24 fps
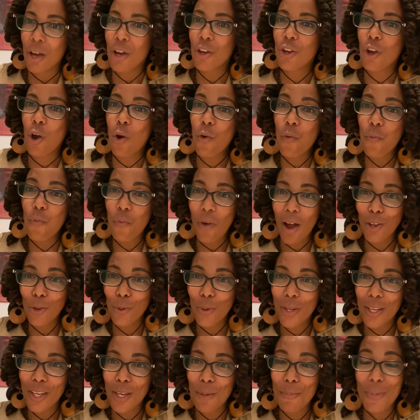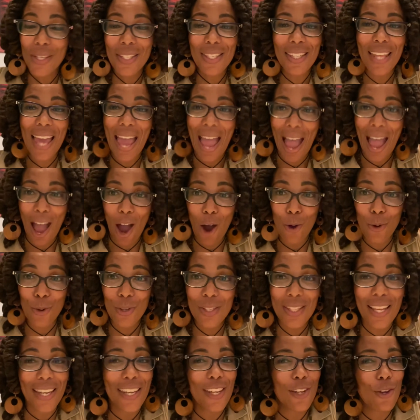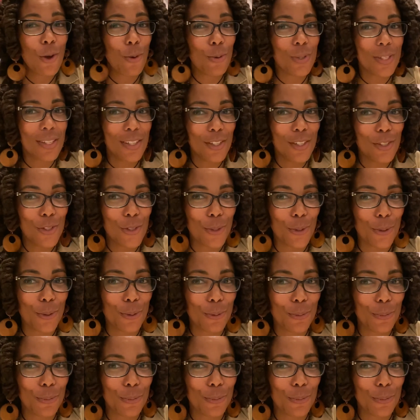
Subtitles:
Go follow him into the house that he goes into.